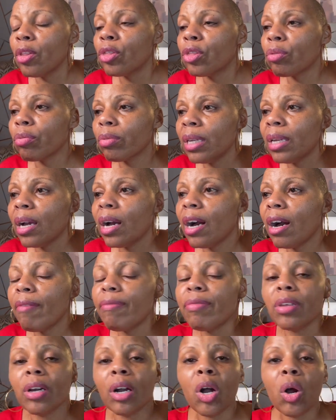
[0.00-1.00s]
Three
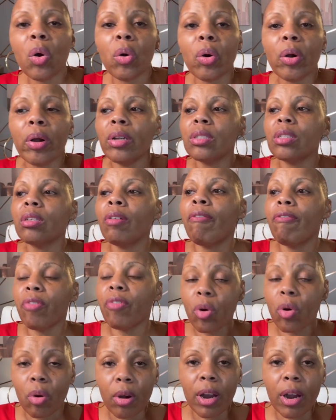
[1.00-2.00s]
of the cords
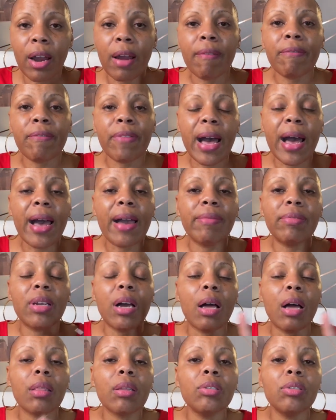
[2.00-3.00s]
for
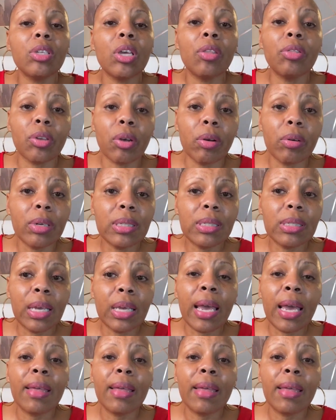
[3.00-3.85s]
$5.30,